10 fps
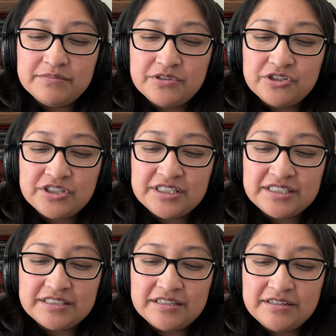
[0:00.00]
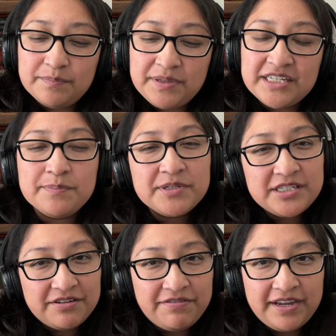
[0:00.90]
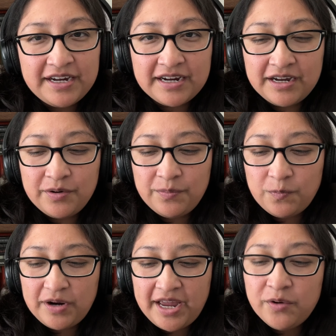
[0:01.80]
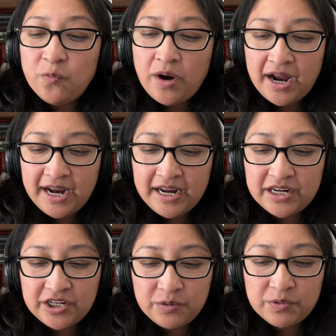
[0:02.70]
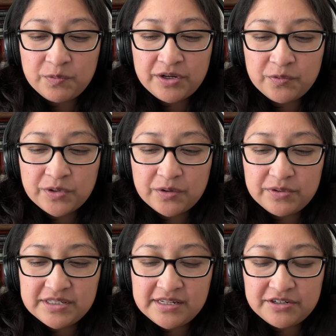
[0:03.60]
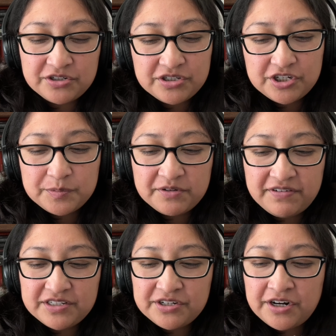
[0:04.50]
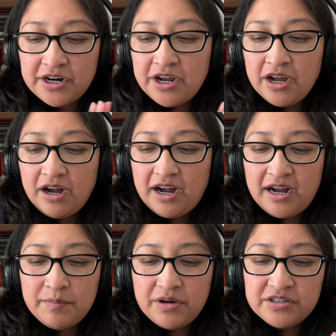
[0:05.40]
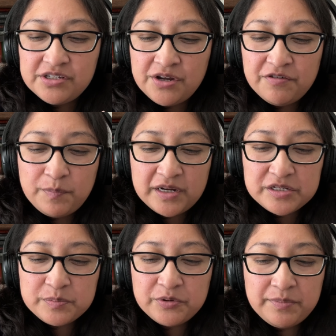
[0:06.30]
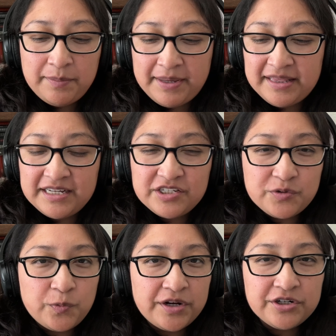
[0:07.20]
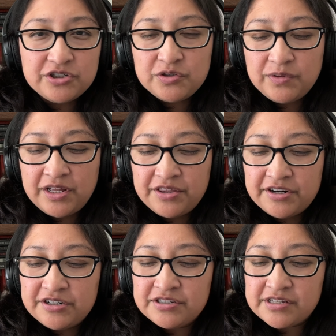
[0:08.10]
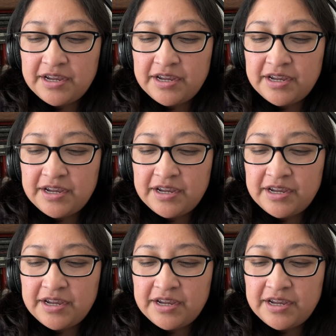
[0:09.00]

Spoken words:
Just be specific and why you would want to work with such and such professor. Also, if possible, maybe list 1 or 2 others.